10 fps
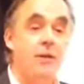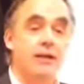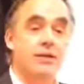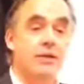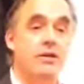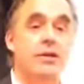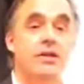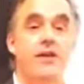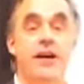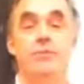But as soon as he
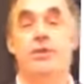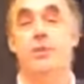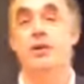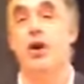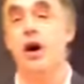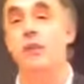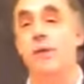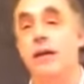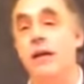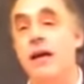develops some
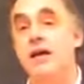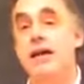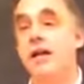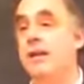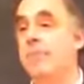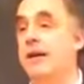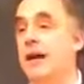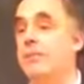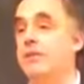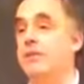autonomy, then he
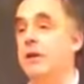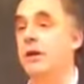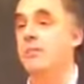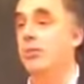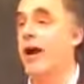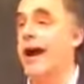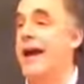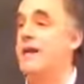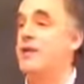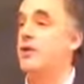becomes
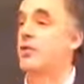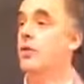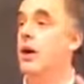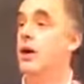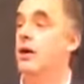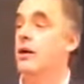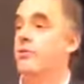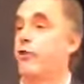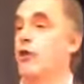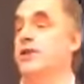prey to
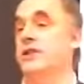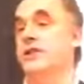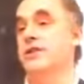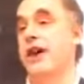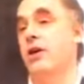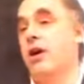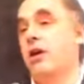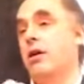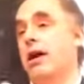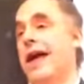forces that are